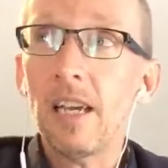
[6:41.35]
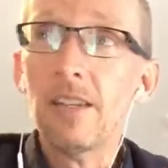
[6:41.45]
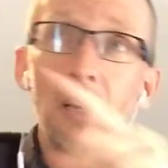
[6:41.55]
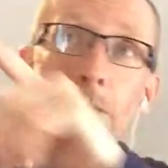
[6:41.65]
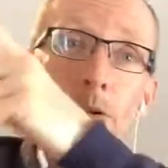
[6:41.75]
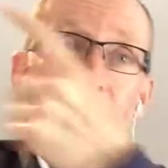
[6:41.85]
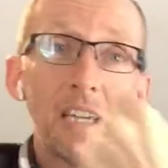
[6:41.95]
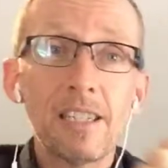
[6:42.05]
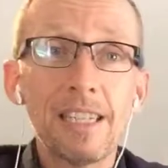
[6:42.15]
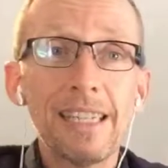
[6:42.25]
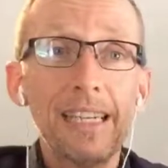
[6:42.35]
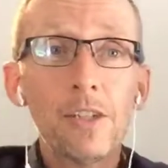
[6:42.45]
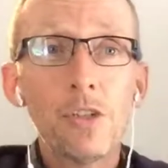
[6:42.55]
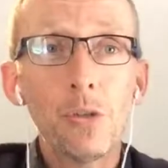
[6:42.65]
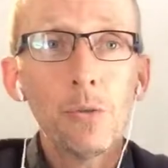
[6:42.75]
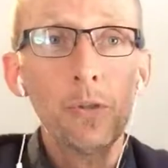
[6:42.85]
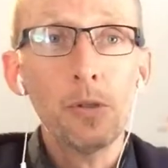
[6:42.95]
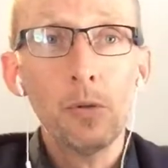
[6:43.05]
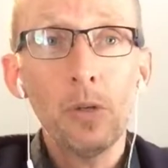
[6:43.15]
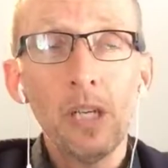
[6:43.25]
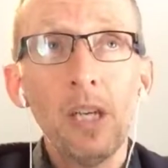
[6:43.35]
as other sites link to you,